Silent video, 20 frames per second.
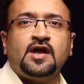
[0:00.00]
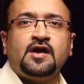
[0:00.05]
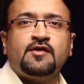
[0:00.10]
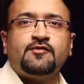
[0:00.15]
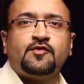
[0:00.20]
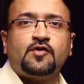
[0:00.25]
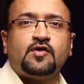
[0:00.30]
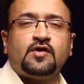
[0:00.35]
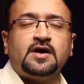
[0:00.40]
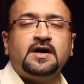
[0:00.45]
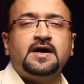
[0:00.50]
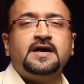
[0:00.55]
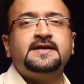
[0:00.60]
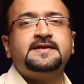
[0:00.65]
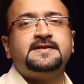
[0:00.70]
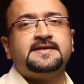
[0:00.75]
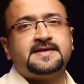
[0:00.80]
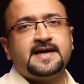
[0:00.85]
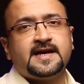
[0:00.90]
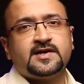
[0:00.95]
for early
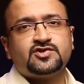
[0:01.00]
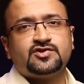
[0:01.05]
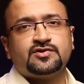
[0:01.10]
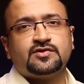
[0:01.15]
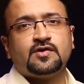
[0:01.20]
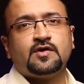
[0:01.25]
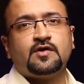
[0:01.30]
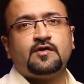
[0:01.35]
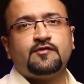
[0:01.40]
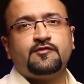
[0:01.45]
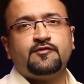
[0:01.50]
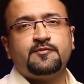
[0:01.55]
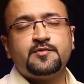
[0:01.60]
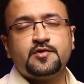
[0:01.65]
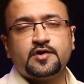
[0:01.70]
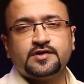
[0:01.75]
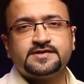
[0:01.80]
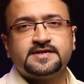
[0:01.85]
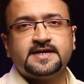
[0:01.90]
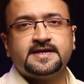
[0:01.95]
detection of
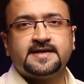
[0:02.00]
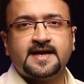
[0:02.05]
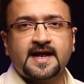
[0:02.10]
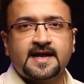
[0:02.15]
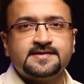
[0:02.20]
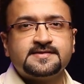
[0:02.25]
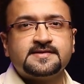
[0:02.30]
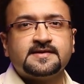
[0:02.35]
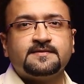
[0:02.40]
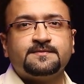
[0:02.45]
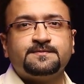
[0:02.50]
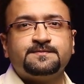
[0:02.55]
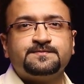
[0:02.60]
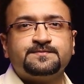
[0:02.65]
prostate cancer.